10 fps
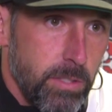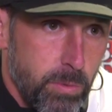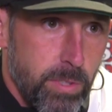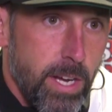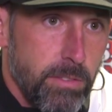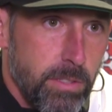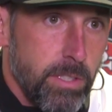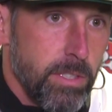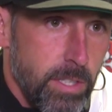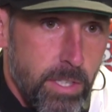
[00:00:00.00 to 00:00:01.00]
because we're down to
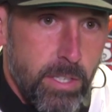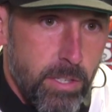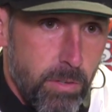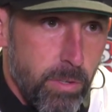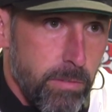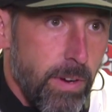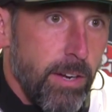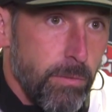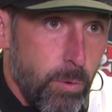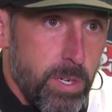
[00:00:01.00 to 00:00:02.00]
the, you know, really
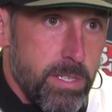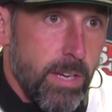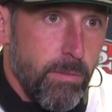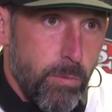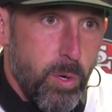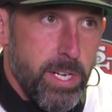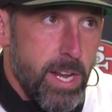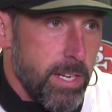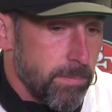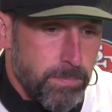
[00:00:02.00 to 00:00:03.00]
final 47,
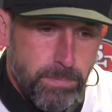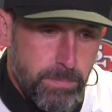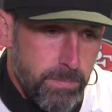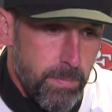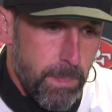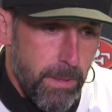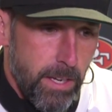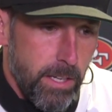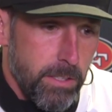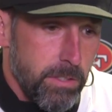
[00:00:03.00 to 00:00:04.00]
48.
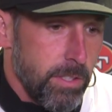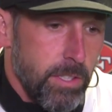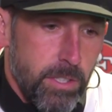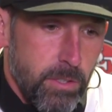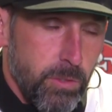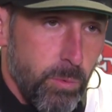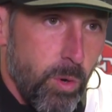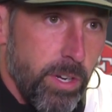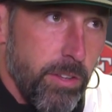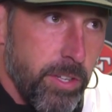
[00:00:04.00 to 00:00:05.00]
And you lose
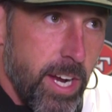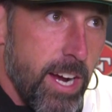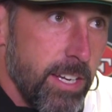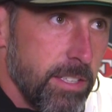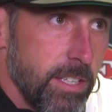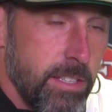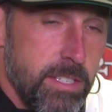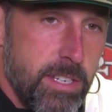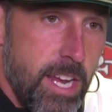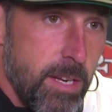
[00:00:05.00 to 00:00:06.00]
one other guy in
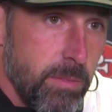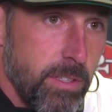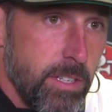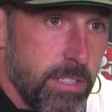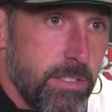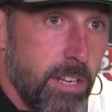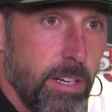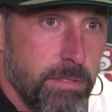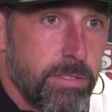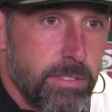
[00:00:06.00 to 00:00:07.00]
these games, it's
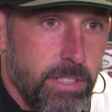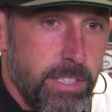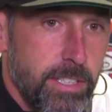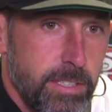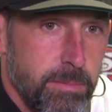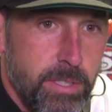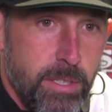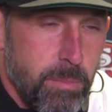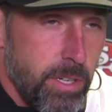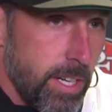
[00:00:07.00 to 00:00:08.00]
tough.
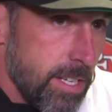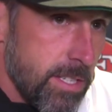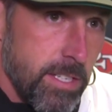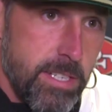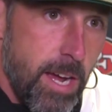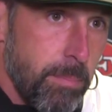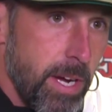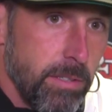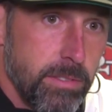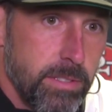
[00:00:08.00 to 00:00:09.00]
But our guys didn't tap
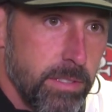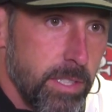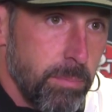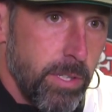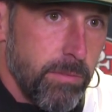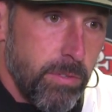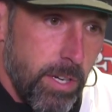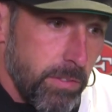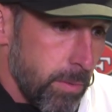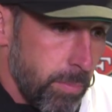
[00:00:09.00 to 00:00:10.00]
out, and they played for
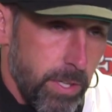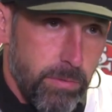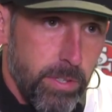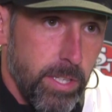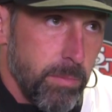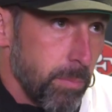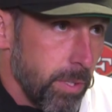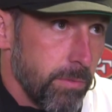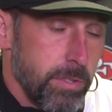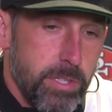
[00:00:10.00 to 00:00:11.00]
us, they played for him, they
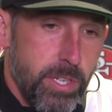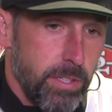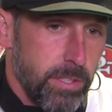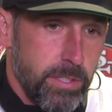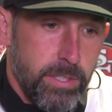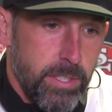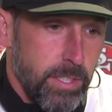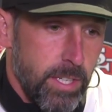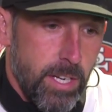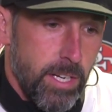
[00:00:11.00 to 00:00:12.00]
played for each other.
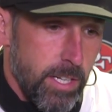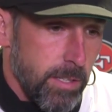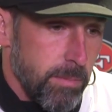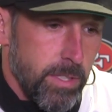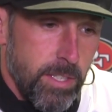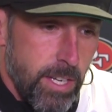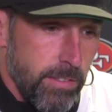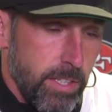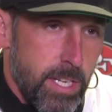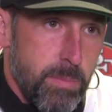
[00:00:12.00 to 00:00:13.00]

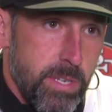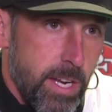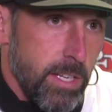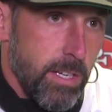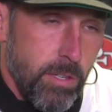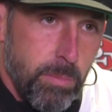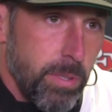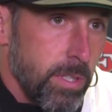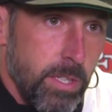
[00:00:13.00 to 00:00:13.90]
As I keep saying, I hope